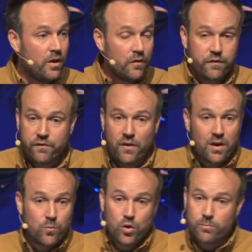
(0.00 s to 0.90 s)
are far
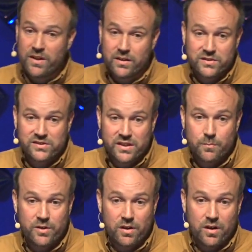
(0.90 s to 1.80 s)
more Baals set up
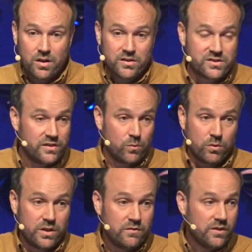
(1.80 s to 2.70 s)
in our hearts than there
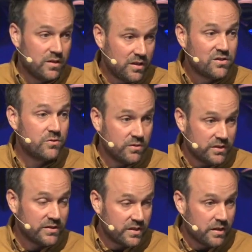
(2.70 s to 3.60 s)
were even in Israel at
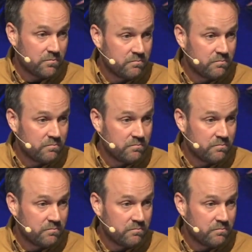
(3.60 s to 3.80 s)
the time.